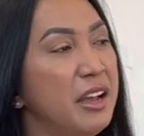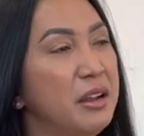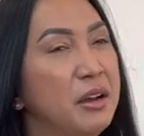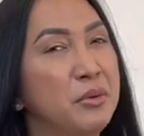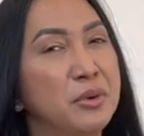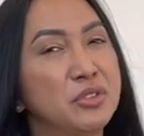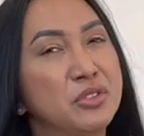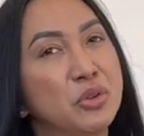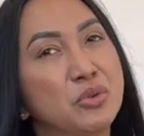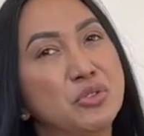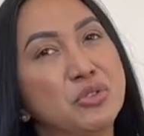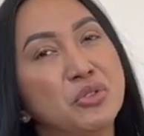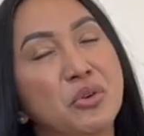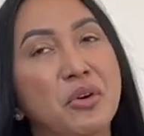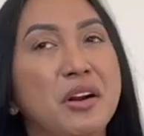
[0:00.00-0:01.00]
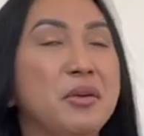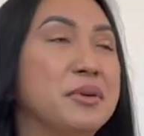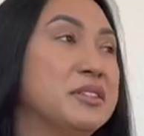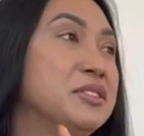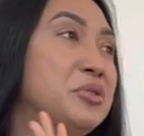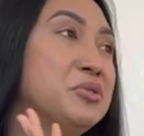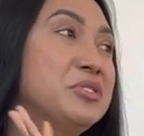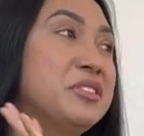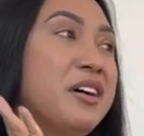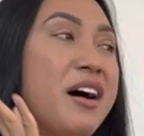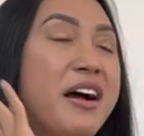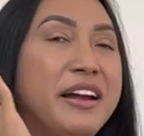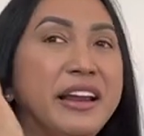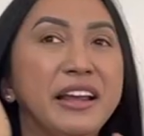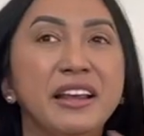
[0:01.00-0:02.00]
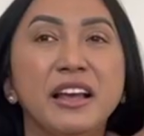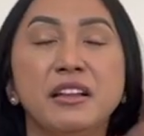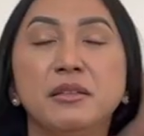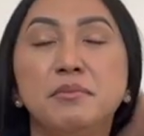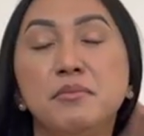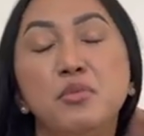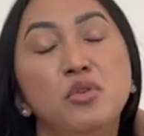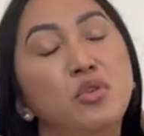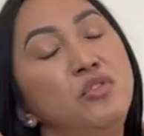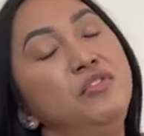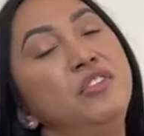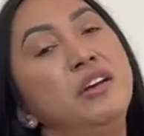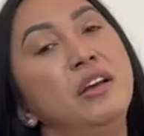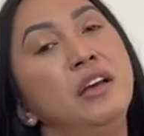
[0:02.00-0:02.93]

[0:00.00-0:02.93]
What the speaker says: I was so sore, I was so tired, I can't move,